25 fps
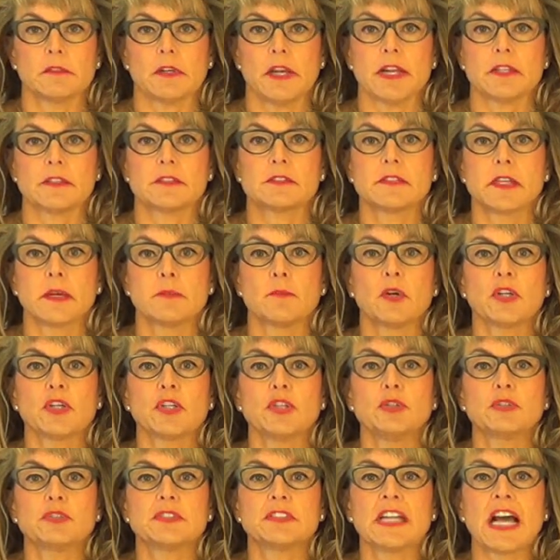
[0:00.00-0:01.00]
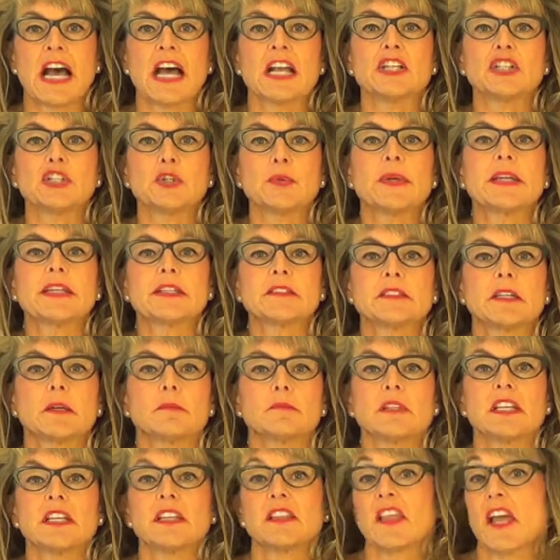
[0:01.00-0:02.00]
as someone who's not doing
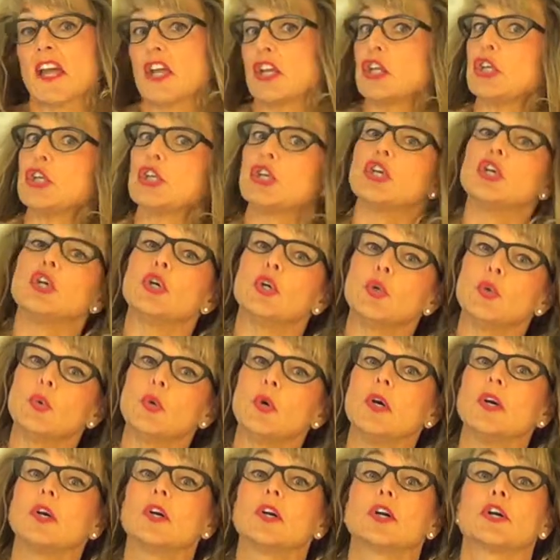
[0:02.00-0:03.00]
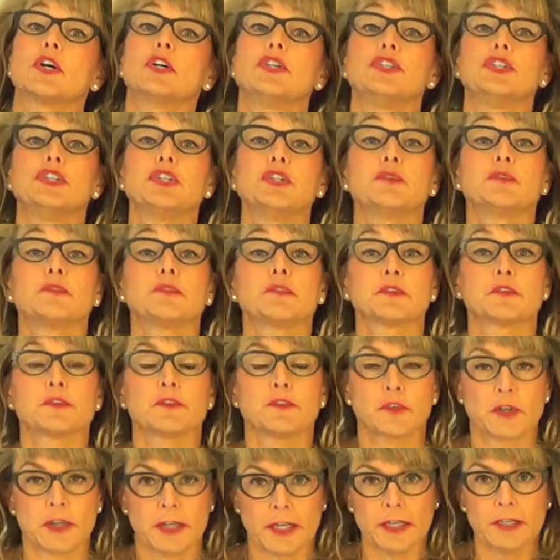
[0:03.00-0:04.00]
something that you could do for
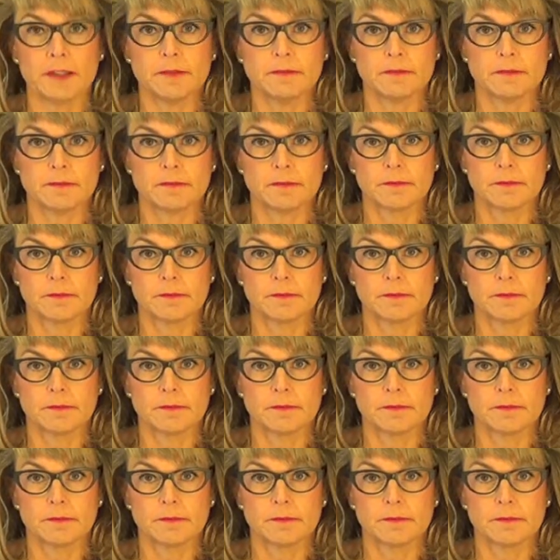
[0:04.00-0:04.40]
free.